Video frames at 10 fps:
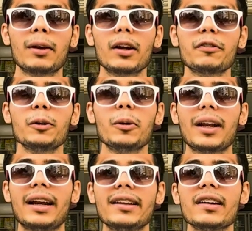we got a few
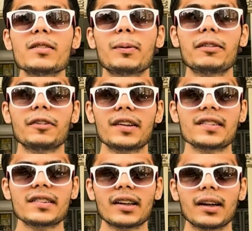more ideas, but
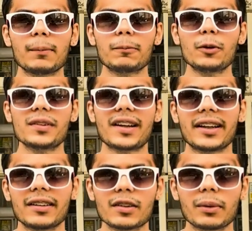first, uh, food's
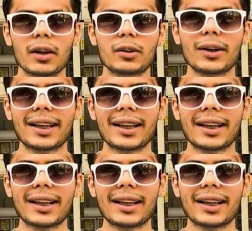ready, so we gotta go